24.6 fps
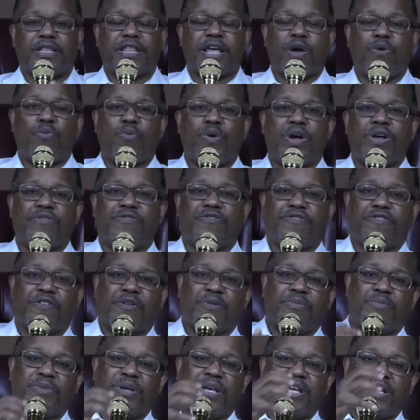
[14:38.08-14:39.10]
they went
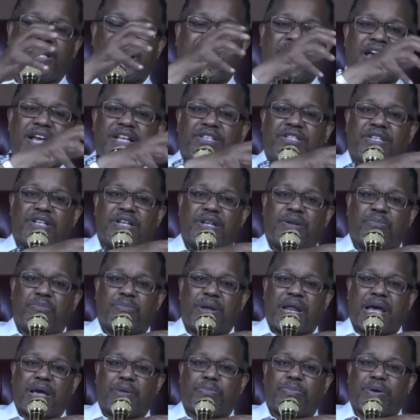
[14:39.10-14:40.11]
from engaging
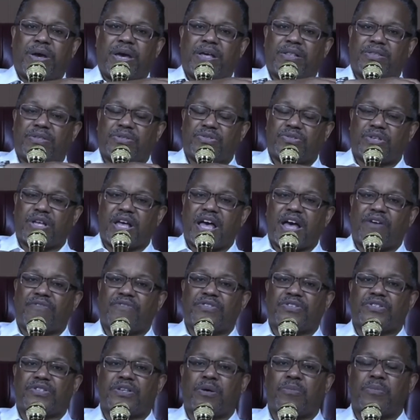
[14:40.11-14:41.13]
in Black Panthers to
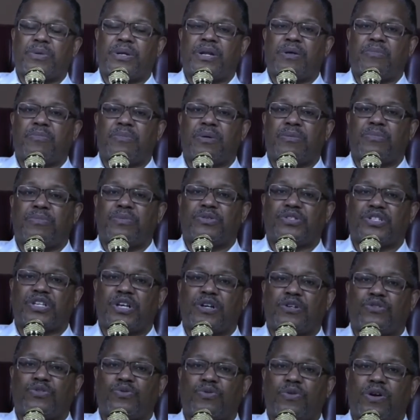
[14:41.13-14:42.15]
having some of their members
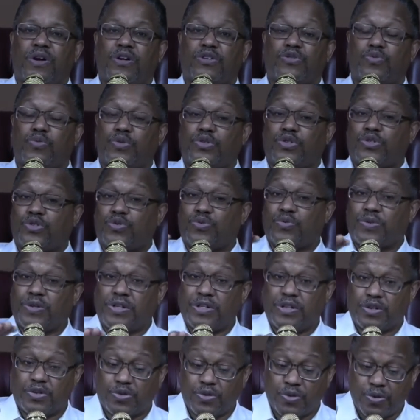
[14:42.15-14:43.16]
sell drugs, which is
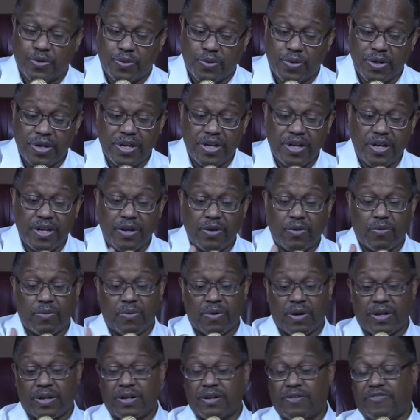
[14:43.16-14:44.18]
really true. Mm-hmm.
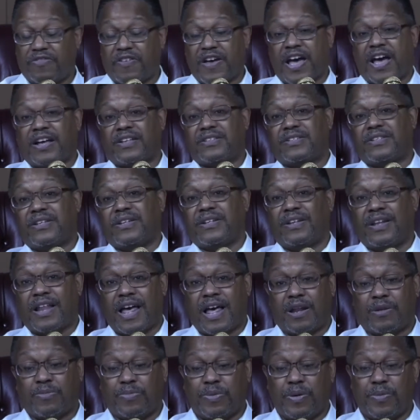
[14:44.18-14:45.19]
One of the facts that a
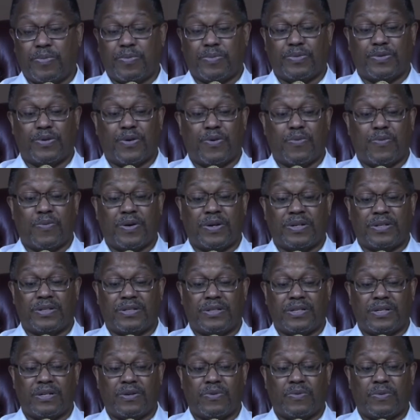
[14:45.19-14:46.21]
lot of people don't want
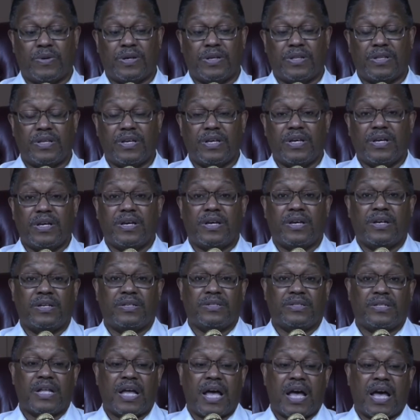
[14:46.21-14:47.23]
to deal with
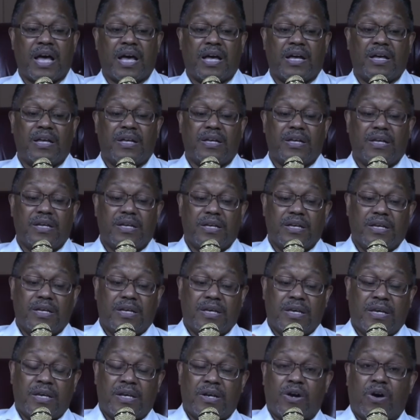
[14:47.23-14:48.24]
is that
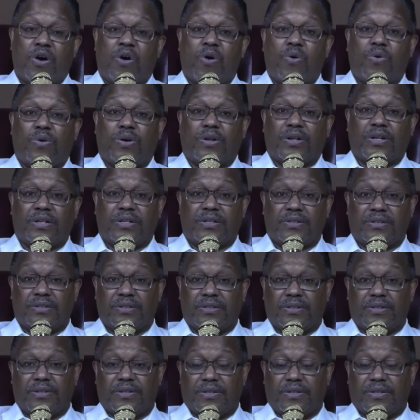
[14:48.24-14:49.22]
in Oakland,